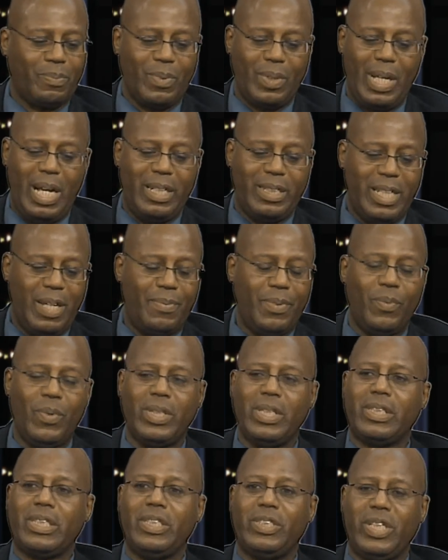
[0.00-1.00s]
I definitely
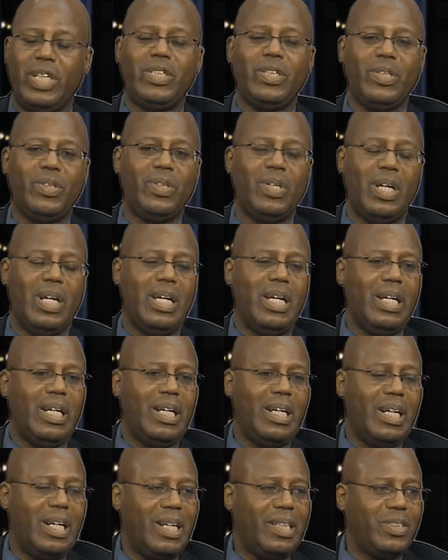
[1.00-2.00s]
want to continue
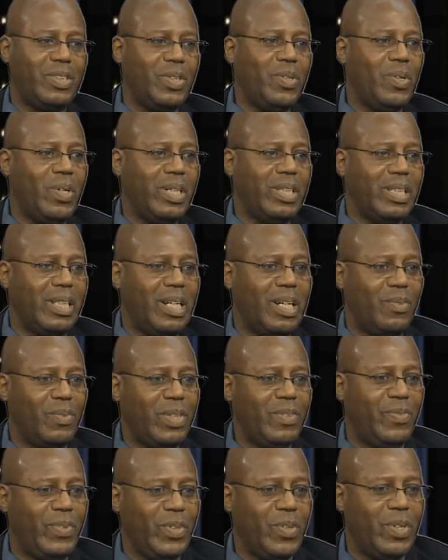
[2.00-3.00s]

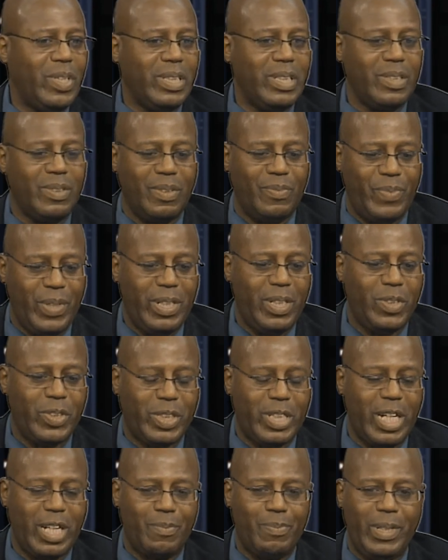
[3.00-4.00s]
reviewing this video
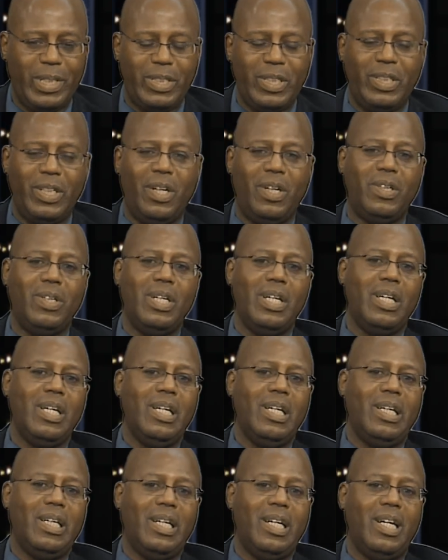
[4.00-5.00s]
segment,
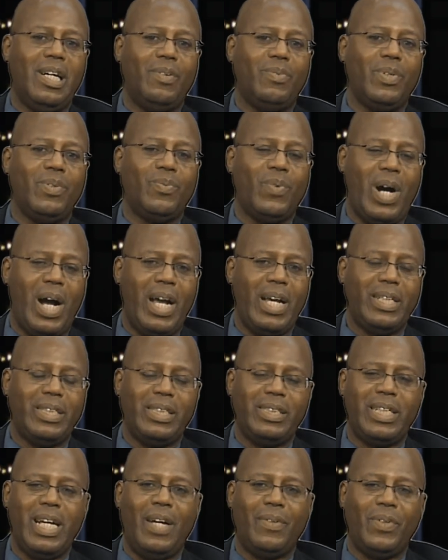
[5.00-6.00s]
with
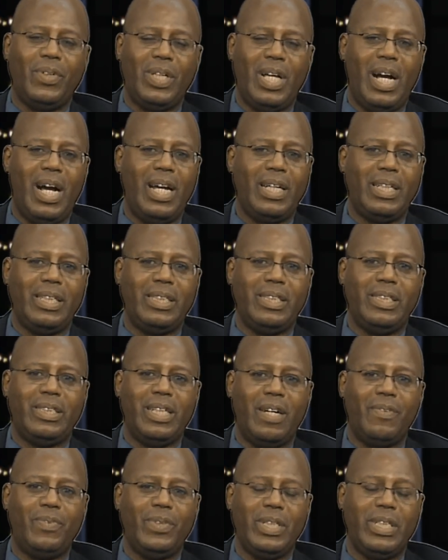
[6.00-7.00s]
Wyatt down the line, and
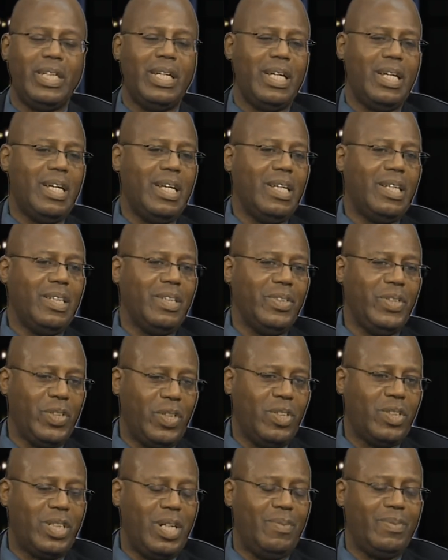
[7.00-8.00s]
definitely you're
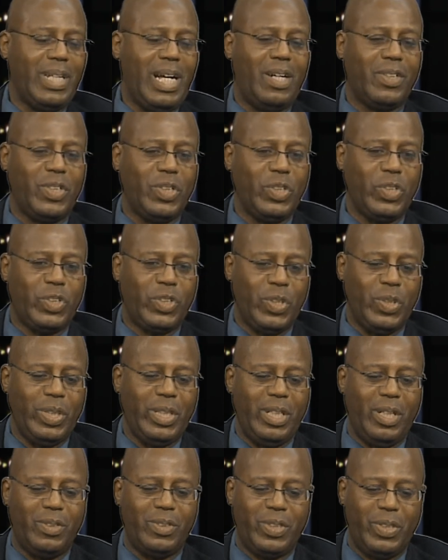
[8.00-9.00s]
gonna come down to the
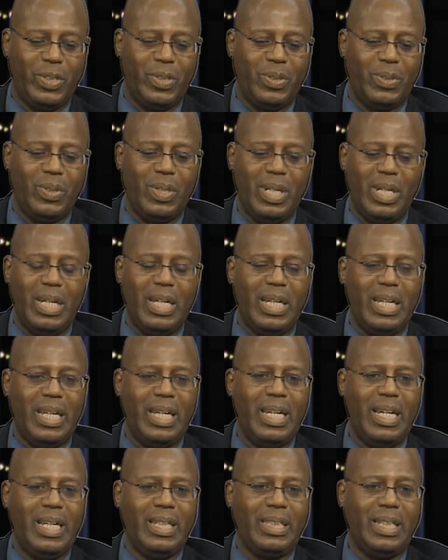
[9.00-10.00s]
studio too,
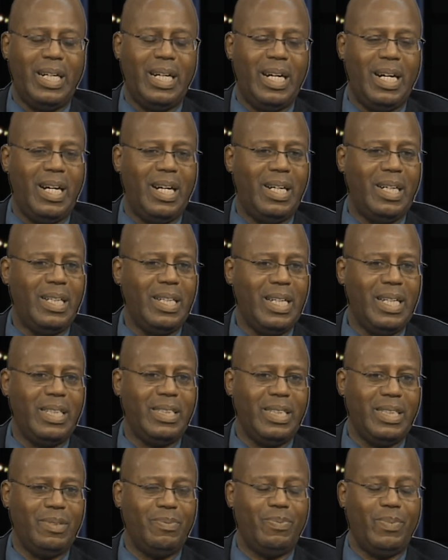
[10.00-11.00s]
and
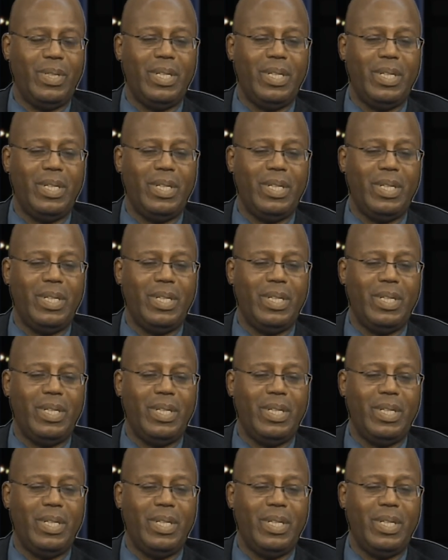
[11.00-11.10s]
then